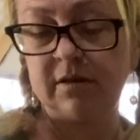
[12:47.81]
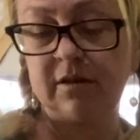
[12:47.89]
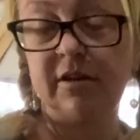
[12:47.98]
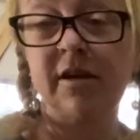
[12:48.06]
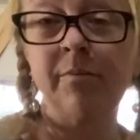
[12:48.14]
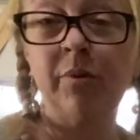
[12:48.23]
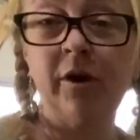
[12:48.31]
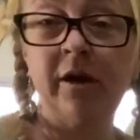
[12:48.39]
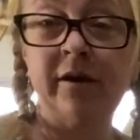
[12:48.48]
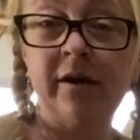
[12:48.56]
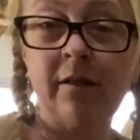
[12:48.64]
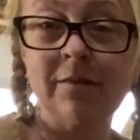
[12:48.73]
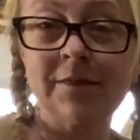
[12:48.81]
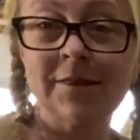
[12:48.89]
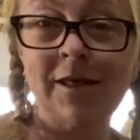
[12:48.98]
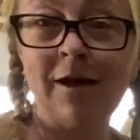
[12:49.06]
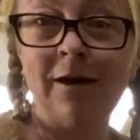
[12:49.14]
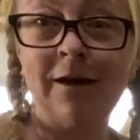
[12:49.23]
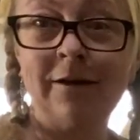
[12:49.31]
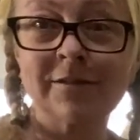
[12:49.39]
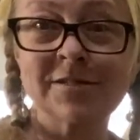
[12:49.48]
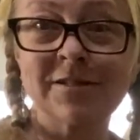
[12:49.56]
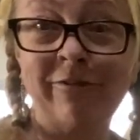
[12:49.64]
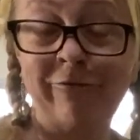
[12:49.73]
and I bought a lot of
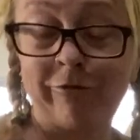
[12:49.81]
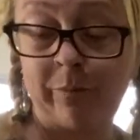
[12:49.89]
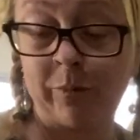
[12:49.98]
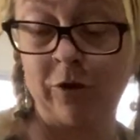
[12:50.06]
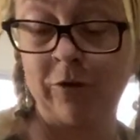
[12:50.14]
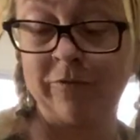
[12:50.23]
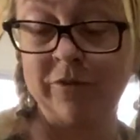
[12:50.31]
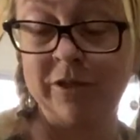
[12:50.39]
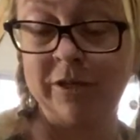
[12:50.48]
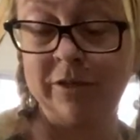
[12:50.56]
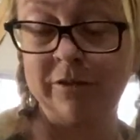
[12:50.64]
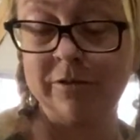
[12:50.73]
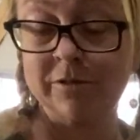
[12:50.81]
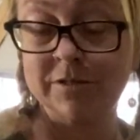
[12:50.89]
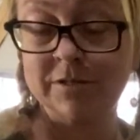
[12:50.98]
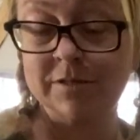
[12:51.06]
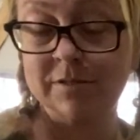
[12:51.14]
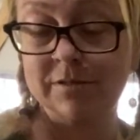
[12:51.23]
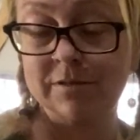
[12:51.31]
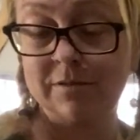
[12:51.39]
stuff from her over the years,